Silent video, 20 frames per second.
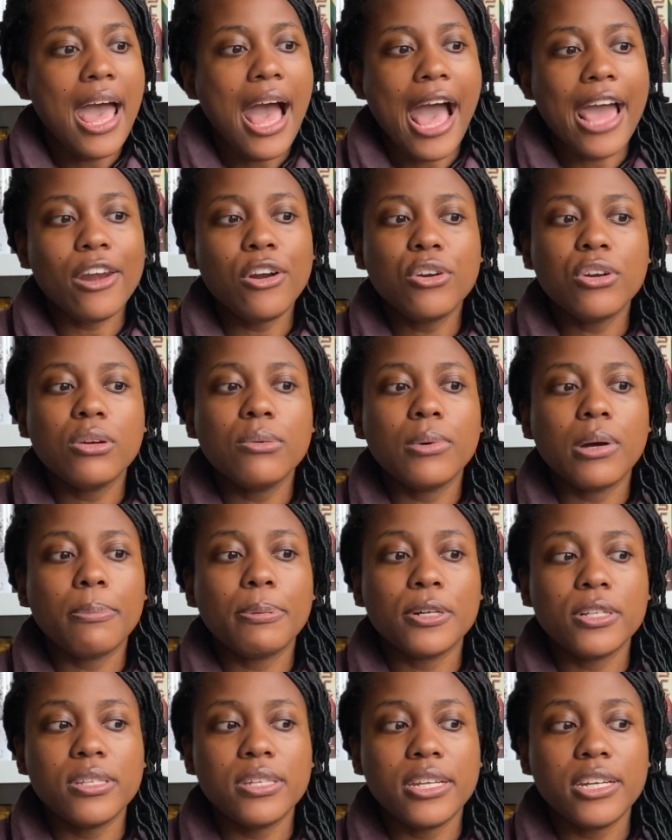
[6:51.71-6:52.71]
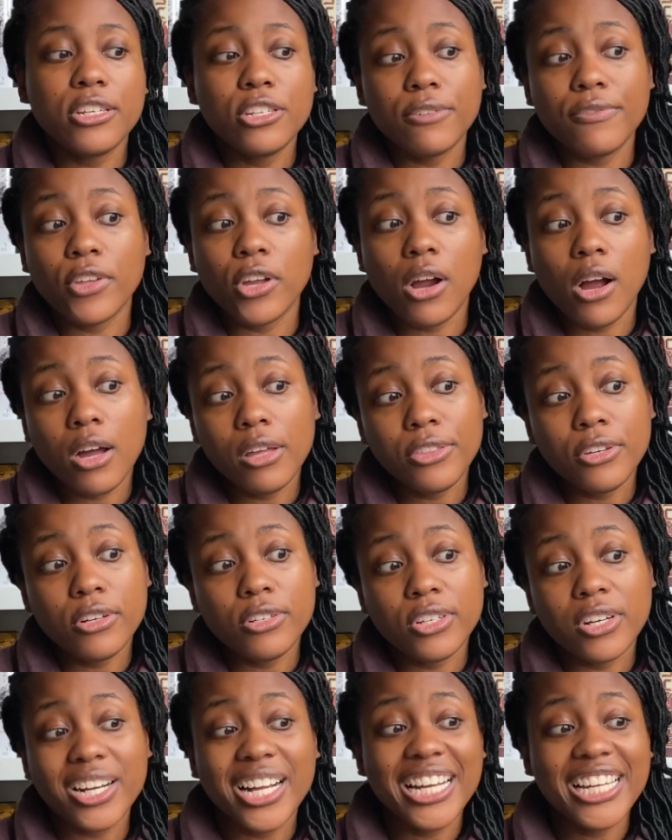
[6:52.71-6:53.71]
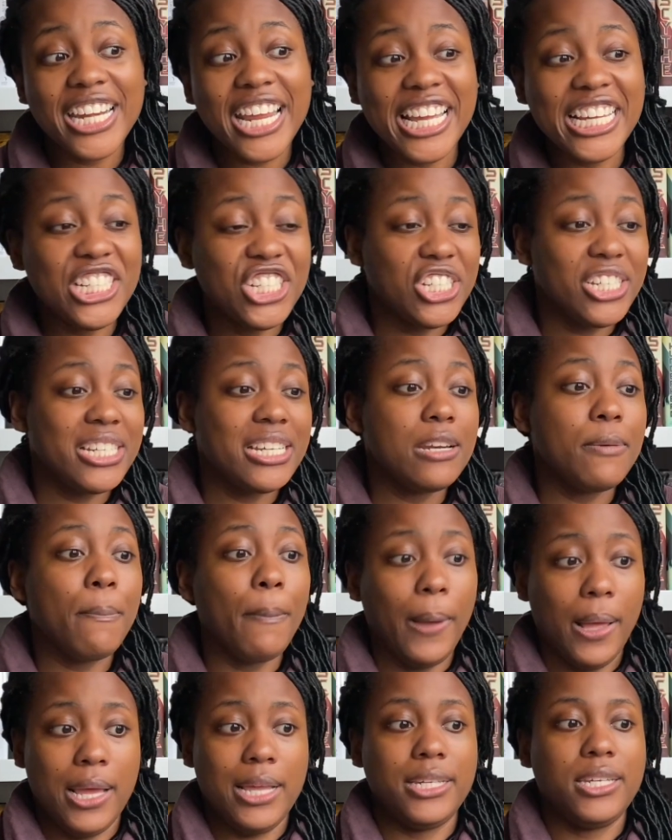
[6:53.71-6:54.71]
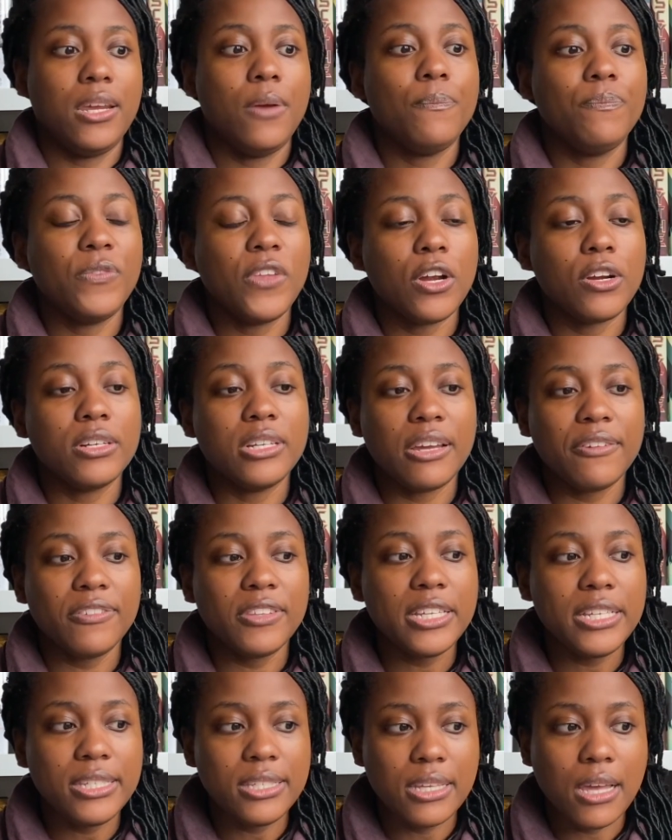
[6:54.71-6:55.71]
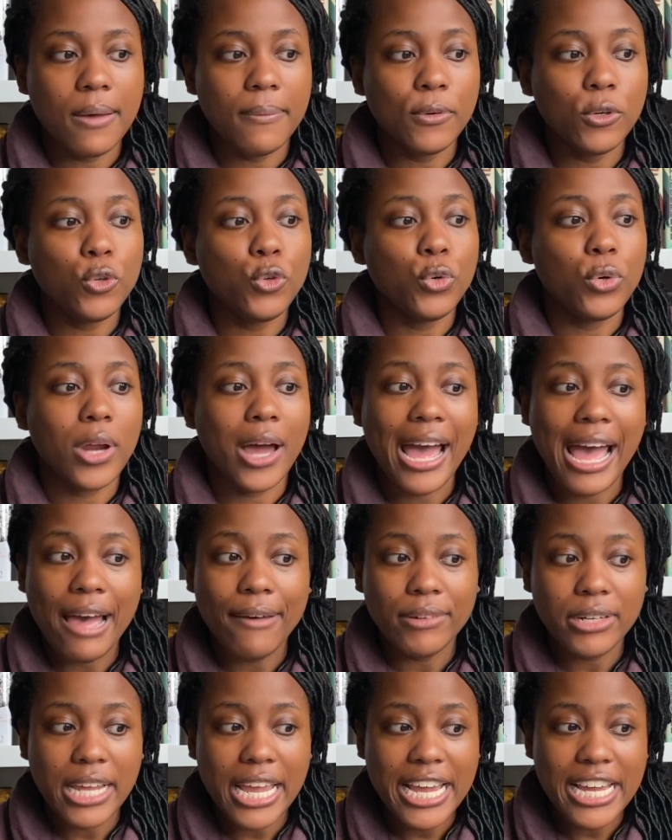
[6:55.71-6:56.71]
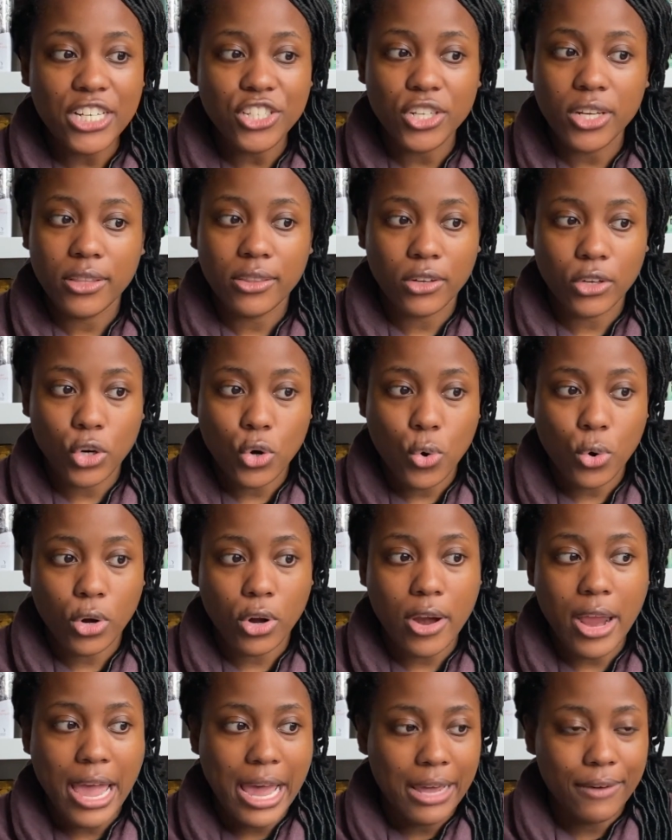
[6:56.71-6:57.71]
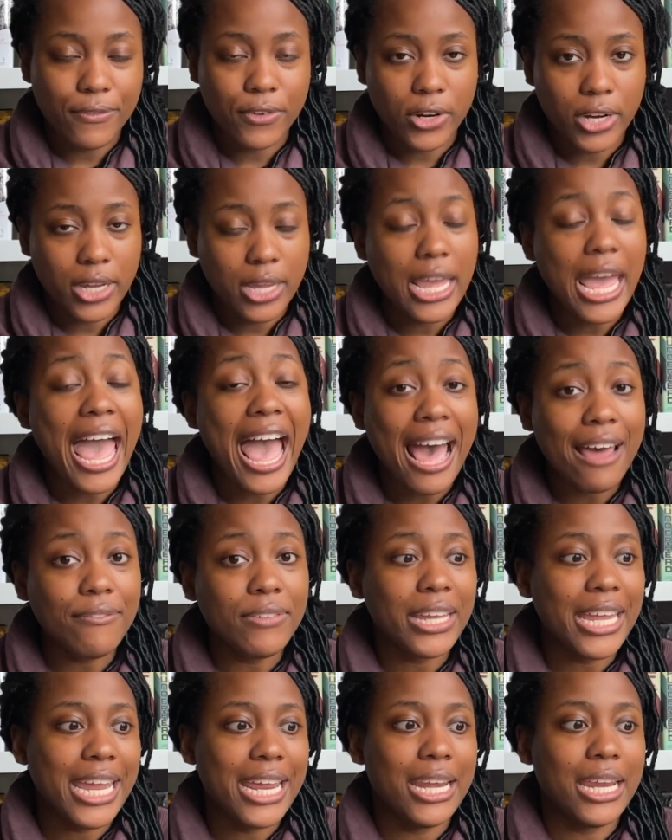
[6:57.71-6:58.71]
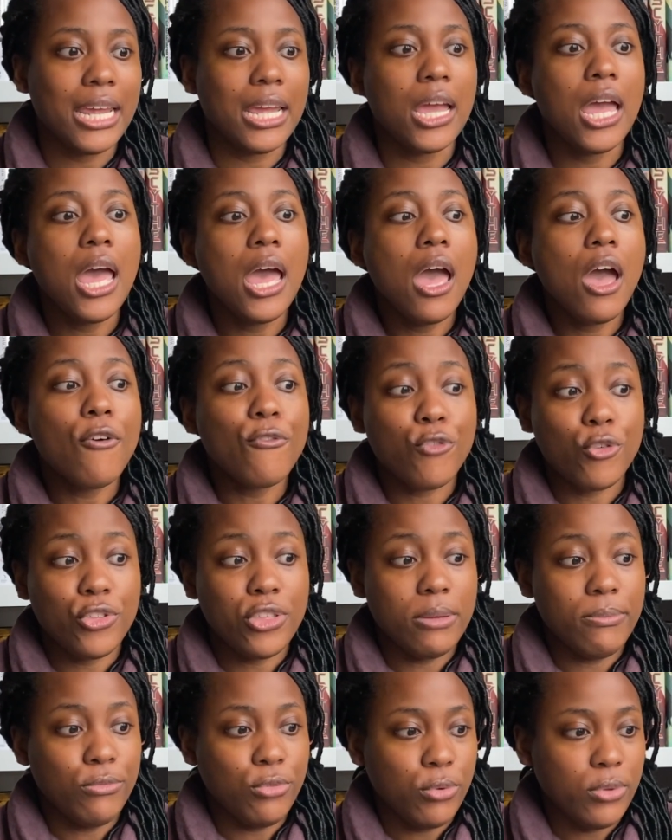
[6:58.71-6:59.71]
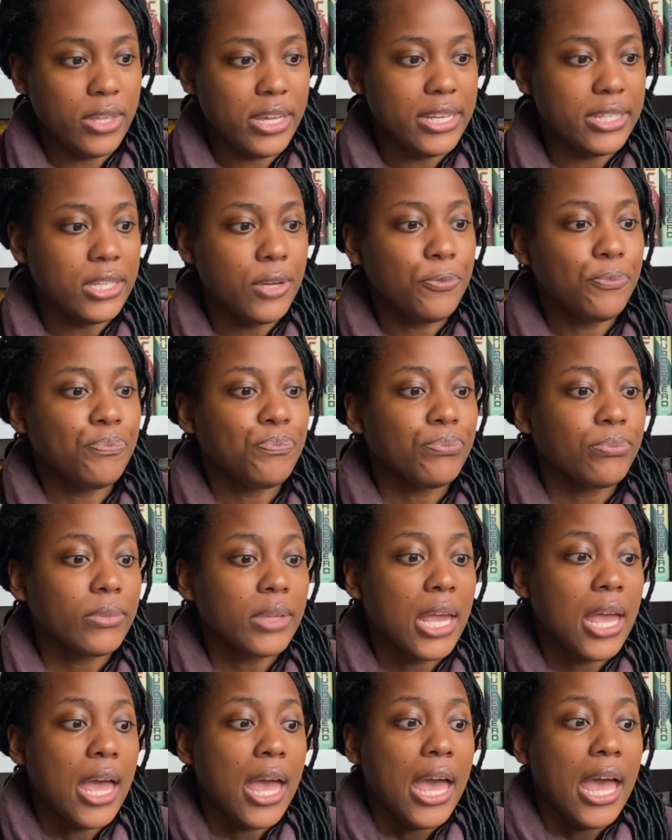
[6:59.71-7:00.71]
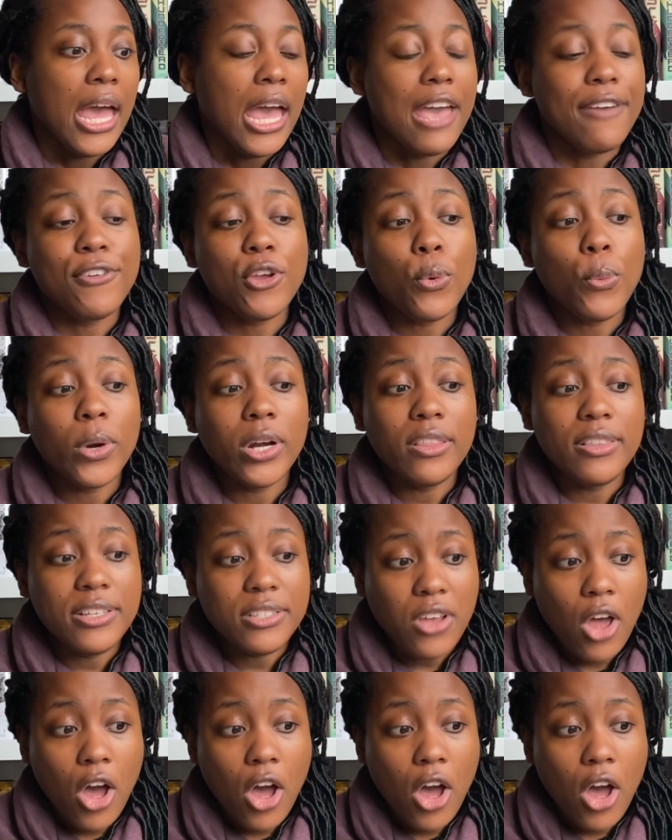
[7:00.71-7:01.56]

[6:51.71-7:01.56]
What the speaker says: I don't know what percentage of their authors are unagented, but there are definitely some who do not have an agent in their corner advocating for them through this. If you're one of these